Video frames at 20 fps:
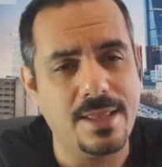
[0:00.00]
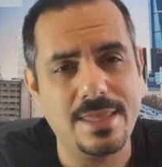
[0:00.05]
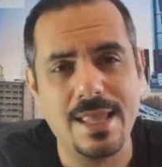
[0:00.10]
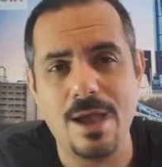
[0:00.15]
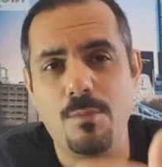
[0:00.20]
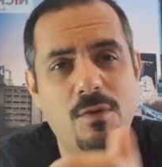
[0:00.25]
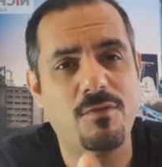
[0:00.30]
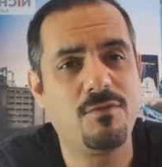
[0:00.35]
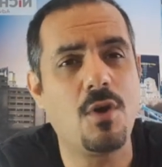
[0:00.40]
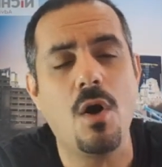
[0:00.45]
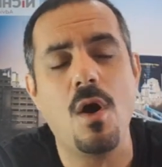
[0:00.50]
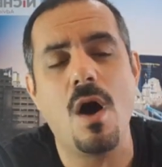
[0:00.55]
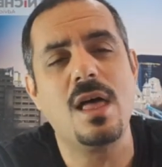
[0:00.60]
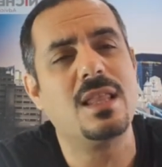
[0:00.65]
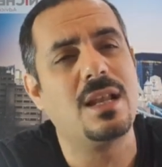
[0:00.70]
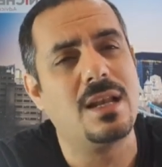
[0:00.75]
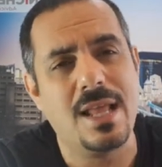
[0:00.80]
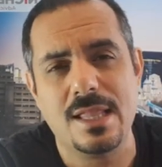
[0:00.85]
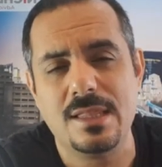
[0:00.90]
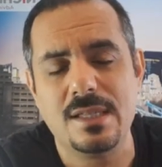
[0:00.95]
Now we've got
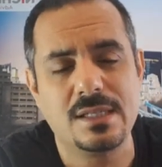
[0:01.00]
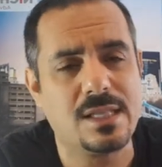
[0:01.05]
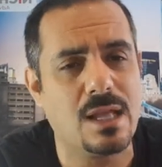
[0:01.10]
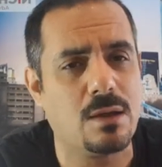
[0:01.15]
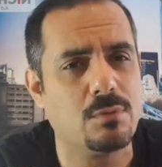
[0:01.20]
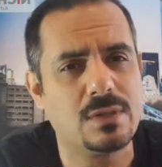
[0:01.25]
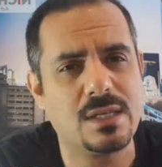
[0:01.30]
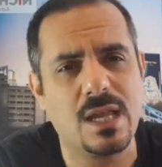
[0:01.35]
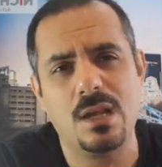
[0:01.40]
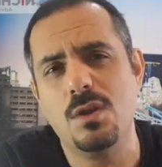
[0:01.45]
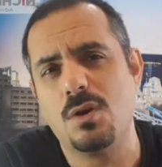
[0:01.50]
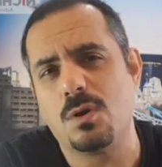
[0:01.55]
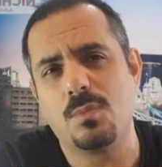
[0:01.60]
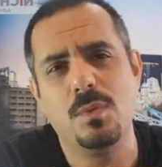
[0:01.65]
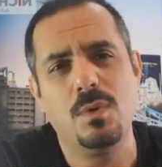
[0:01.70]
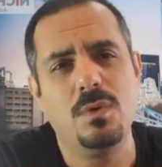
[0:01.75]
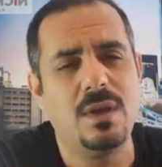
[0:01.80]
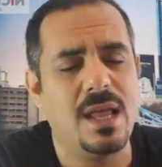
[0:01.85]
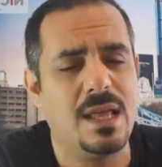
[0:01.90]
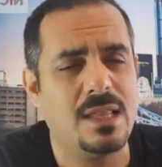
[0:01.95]
other lenders that will say, look,
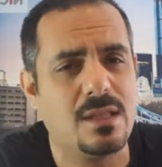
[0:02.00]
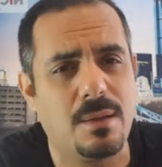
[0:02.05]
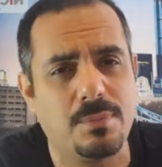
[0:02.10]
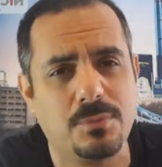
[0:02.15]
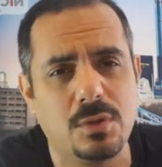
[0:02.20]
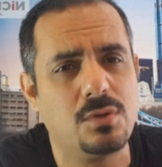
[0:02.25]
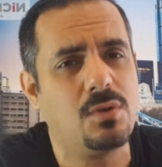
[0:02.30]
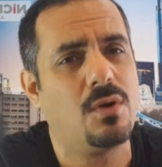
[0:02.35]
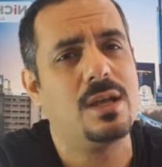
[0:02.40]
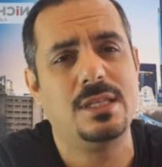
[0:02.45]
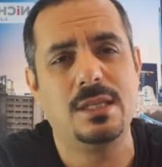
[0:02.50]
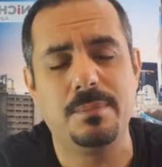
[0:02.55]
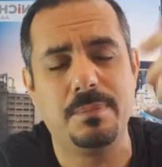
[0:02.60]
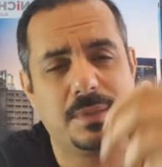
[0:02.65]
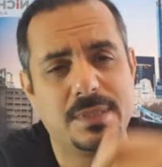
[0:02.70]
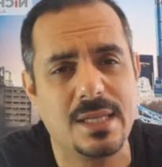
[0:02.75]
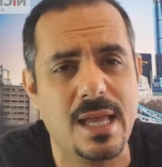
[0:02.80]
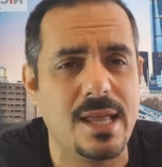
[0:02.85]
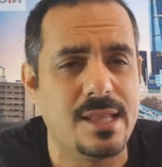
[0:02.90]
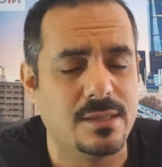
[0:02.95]
we'll lend up to
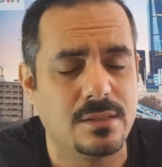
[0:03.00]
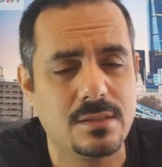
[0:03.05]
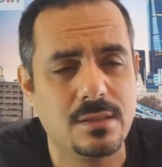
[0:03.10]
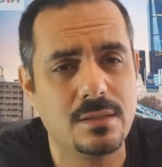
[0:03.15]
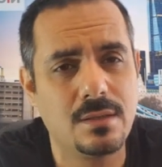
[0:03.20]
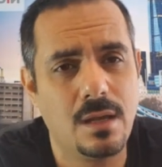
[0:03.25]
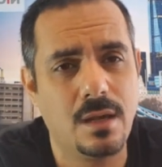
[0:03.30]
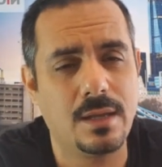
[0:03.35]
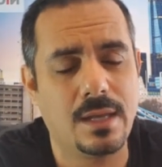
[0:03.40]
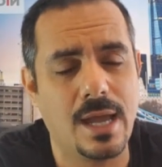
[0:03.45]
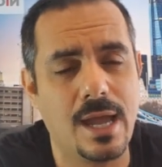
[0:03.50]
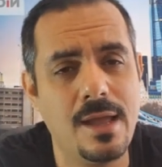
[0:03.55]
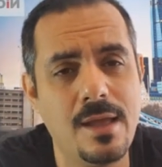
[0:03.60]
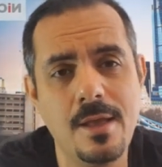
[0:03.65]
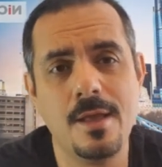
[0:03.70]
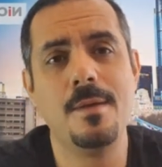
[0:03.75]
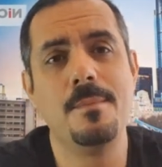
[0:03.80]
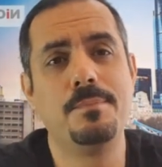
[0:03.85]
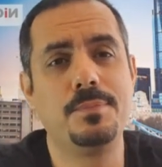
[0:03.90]
90%, okay?